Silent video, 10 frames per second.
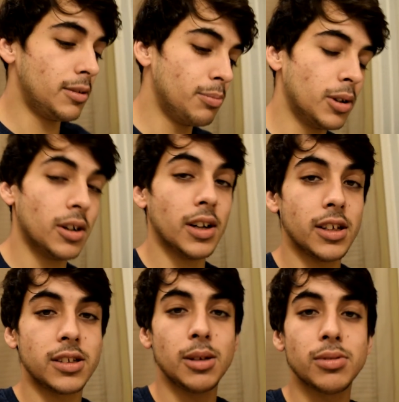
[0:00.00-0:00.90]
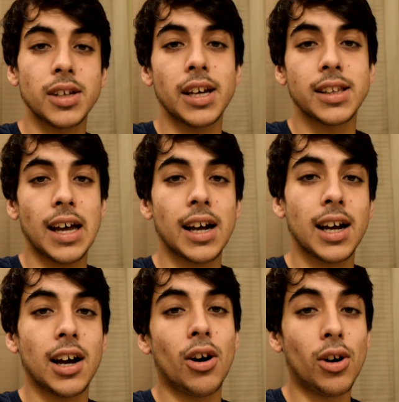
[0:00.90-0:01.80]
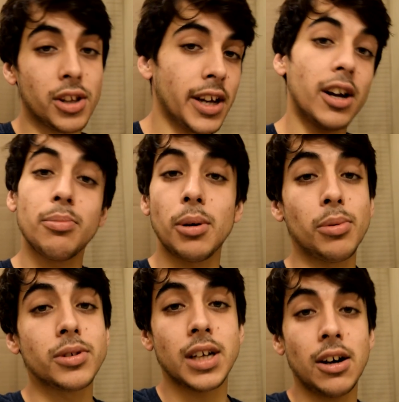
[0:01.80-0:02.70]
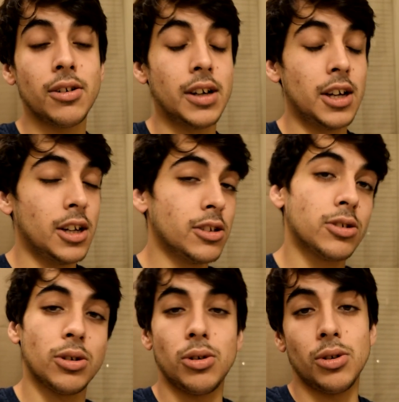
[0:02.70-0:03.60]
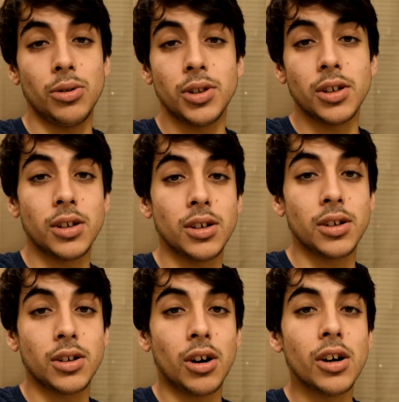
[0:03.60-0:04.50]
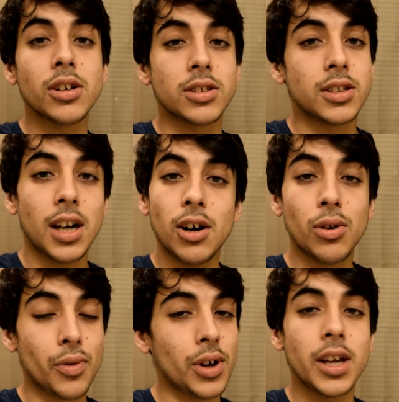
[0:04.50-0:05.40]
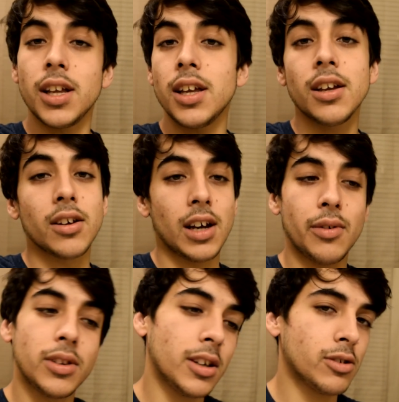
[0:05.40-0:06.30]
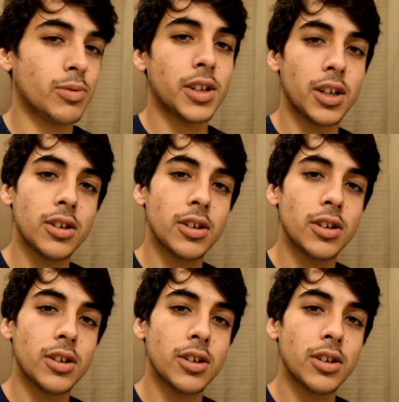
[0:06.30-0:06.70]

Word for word: But it seems like that got all the air bubbles out. So the car is not overheating. Everything is running